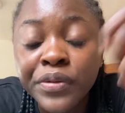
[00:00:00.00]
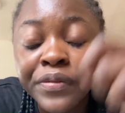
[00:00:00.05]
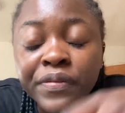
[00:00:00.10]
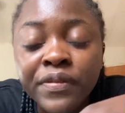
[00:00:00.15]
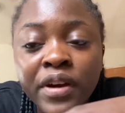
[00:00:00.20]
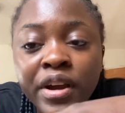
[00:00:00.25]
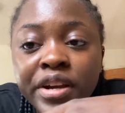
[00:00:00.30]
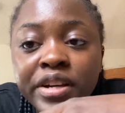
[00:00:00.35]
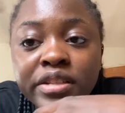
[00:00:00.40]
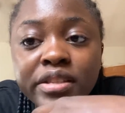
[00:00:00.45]

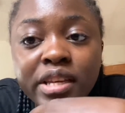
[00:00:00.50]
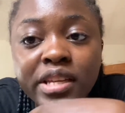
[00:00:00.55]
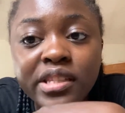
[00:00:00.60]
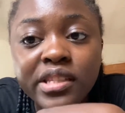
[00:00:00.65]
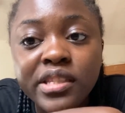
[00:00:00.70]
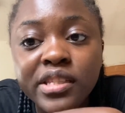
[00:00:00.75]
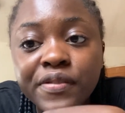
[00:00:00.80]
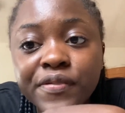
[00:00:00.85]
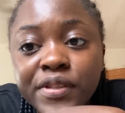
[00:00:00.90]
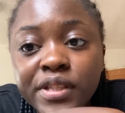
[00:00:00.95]
very
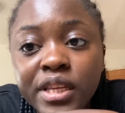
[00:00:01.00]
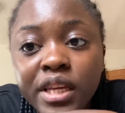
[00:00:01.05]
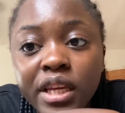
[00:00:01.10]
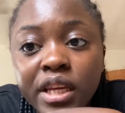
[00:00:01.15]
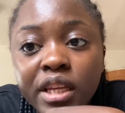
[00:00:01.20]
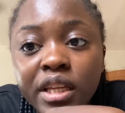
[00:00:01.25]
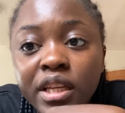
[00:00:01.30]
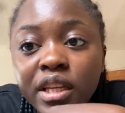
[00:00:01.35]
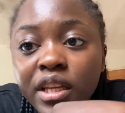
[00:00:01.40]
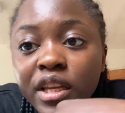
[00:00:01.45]
sensitive
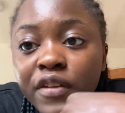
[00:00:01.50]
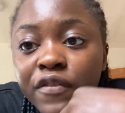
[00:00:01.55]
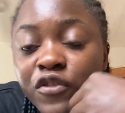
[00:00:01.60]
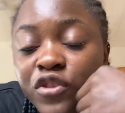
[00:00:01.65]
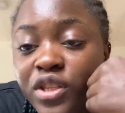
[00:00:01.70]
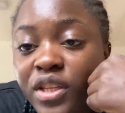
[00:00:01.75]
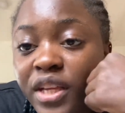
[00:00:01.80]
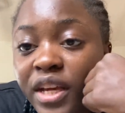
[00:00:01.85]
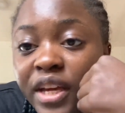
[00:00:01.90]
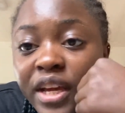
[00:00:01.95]
skin if you
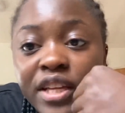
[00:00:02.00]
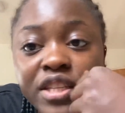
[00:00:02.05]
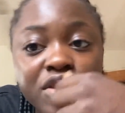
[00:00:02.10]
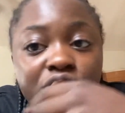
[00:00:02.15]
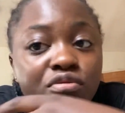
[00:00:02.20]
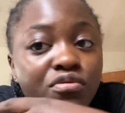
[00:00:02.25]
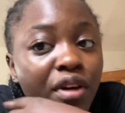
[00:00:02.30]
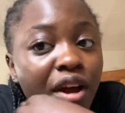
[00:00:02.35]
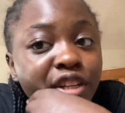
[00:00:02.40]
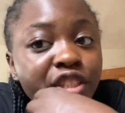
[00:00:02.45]
started getting
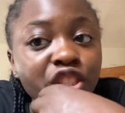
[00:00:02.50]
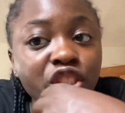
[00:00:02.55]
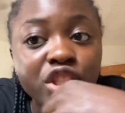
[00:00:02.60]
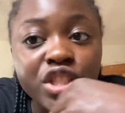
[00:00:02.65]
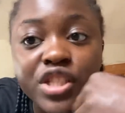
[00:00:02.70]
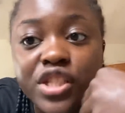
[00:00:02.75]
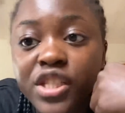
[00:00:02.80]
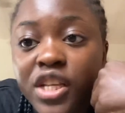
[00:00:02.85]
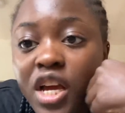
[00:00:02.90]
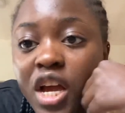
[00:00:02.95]
rashes
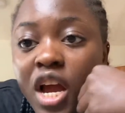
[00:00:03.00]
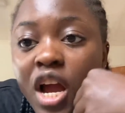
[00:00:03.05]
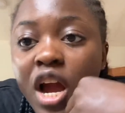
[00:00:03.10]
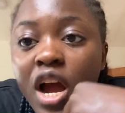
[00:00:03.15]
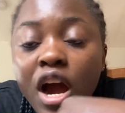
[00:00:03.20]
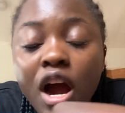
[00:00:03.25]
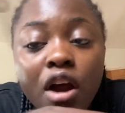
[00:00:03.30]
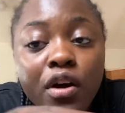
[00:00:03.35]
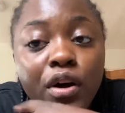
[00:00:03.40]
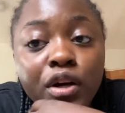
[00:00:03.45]

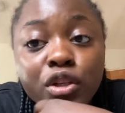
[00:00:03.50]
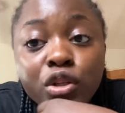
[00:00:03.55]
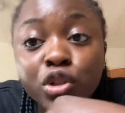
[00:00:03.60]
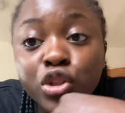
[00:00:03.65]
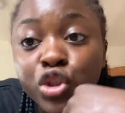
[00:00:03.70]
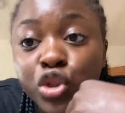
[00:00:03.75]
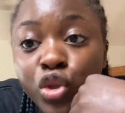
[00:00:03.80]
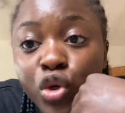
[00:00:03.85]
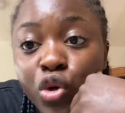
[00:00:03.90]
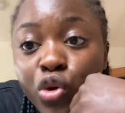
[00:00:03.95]
around your
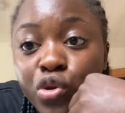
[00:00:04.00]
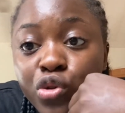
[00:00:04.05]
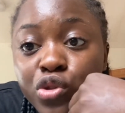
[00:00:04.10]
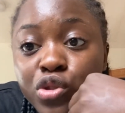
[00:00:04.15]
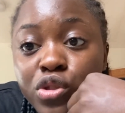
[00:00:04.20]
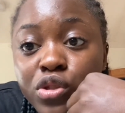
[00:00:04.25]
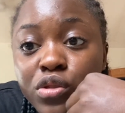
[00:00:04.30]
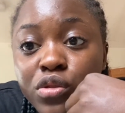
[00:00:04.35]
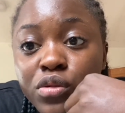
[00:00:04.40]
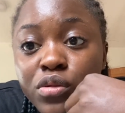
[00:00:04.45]
jaws
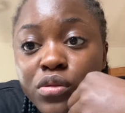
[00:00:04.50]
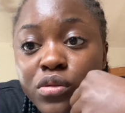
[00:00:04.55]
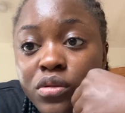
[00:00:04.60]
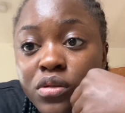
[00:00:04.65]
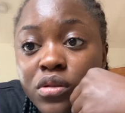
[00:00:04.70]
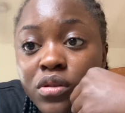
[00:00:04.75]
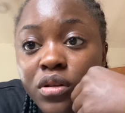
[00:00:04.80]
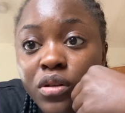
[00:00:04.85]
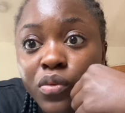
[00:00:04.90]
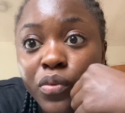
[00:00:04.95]

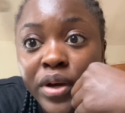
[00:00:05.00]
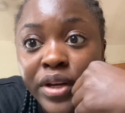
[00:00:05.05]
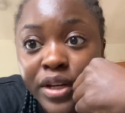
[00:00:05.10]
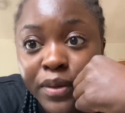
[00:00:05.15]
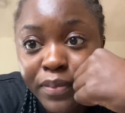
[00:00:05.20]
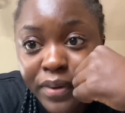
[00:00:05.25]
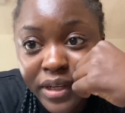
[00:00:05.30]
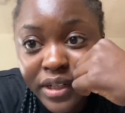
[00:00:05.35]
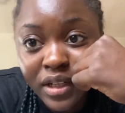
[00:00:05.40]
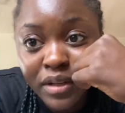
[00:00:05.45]
when the
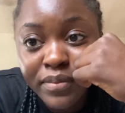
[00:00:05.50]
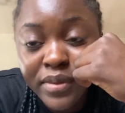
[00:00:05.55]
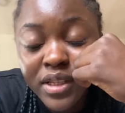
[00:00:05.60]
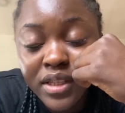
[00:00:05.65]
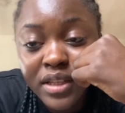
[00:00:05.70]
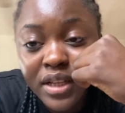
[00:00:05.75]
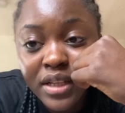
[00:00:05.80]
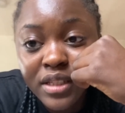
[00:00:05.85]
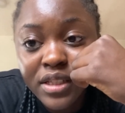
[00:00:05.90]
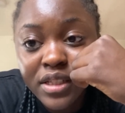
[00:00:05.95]
pandemic
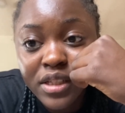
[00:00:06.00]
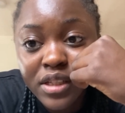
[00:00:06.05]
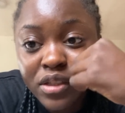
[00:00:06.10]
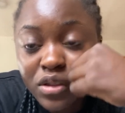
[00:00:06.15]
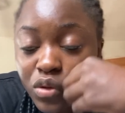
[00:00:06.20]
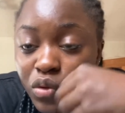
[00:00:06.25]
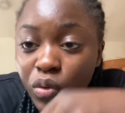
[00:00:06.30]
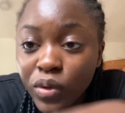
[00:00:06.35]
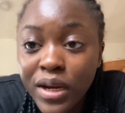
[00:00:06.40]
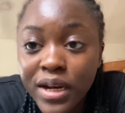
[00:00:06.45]
started
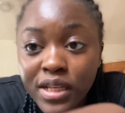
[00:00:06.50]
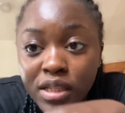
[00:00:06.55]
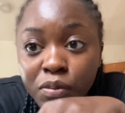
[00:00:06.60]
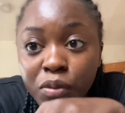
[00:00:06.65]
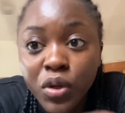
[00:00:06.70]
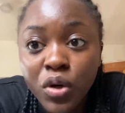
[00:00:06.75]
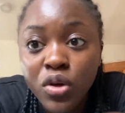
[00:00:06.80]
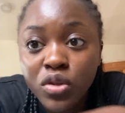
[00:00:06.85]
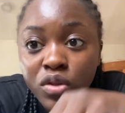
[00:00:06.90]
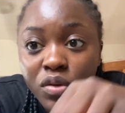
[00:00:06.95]
know that it's
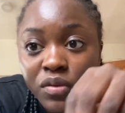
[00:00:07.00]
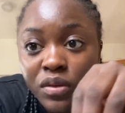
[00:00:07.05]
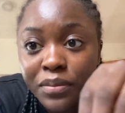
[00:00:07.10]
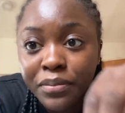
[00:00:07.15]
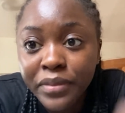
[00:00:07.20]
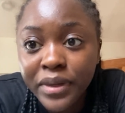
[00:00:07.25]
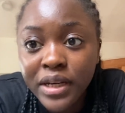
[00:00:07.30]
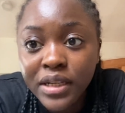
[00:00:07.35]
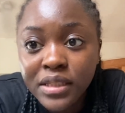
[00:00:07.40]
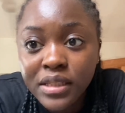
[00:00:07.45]
because of the
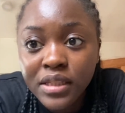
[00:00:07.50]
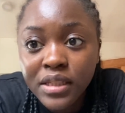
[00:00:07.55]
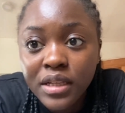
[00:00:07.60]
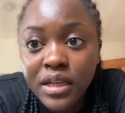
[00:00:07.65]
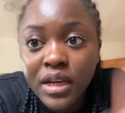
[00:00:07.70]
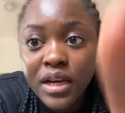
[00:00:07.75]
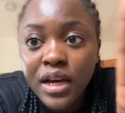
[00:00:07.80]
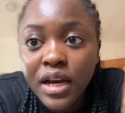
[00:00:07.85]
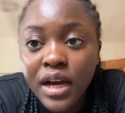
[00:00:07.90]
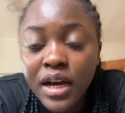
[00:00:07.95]
mask
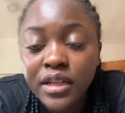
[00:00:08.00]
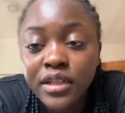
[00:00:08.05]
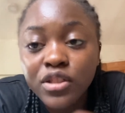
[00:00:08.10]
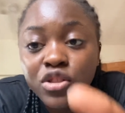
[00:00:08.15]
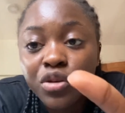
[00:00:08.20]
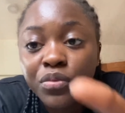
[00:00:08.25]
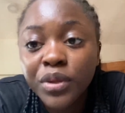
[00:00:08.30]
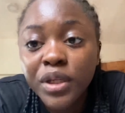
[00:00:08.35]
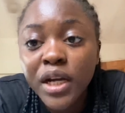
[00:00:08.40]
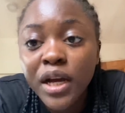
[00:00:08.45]
and it's
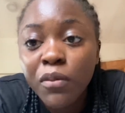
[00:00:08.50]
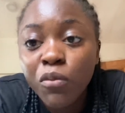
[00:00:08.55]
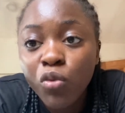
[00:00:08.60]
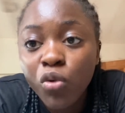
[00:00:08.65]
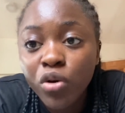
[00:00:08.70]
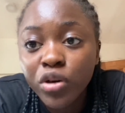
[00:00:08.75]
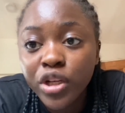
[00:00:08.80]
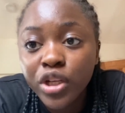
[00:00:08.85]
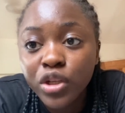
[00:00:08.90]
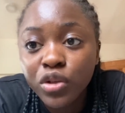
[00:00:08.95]
something i'm
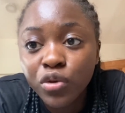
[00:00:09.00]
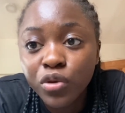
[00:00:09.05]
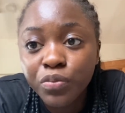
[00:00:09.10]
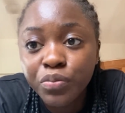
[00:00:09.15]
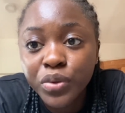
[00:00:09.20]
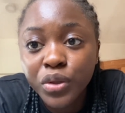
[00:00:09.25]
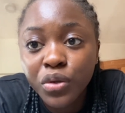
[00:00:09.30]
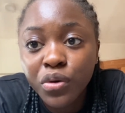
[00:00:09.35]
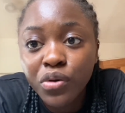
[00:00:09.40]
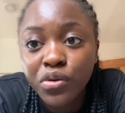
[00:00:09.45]
working on
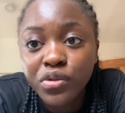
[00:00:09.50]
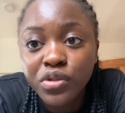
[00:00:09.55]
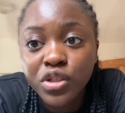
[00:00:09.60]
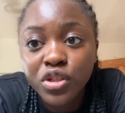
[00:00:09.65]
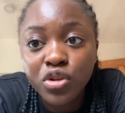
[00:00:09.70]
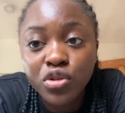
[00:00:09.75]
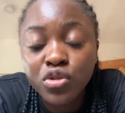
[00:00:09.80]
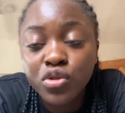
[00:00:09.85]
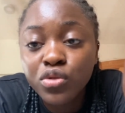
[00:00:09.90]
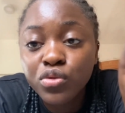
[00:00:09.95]
because it
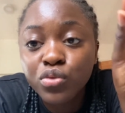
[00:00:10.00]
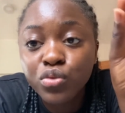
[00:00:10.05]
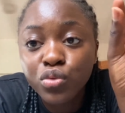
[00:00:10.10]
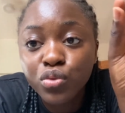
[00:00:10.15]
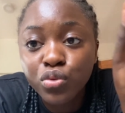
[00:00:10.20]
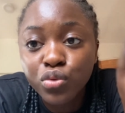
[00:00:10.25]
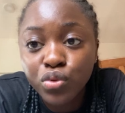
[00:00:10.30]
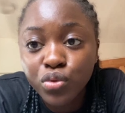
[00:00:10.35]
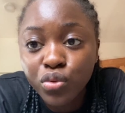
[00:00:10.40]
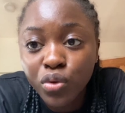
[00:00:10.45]
does not look
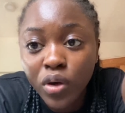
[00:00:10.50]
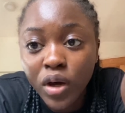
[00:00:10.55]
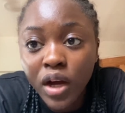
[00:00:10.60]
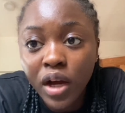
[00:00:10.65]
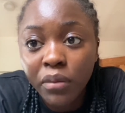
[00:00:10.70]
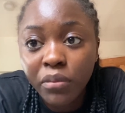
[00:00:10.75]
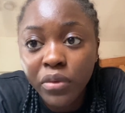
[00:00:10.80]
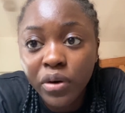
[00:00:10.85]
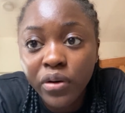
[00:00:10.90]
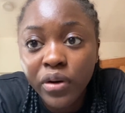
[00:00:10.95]
good on
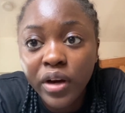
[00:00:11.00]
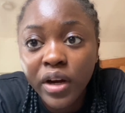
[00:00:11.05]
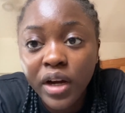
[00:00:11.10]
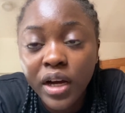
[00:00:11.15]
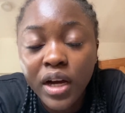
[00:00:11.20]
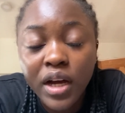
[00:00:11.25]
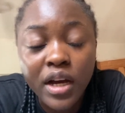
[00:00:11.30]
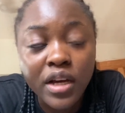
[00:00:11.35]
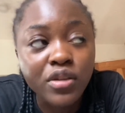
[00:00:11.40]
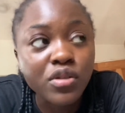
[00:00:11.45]
camera
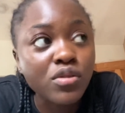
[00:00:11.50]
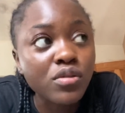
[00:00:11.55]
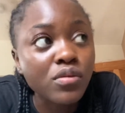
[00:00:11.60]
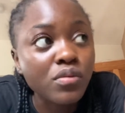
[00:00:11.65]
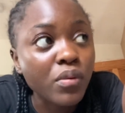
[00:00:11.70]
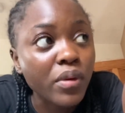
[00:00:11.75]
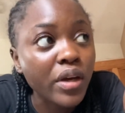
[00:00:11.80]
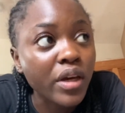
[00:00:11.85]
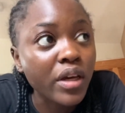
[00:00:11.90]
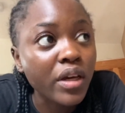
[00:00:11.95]
i
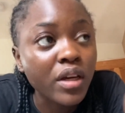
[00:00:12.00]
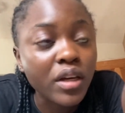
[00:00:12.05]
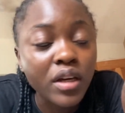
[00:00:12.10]
swear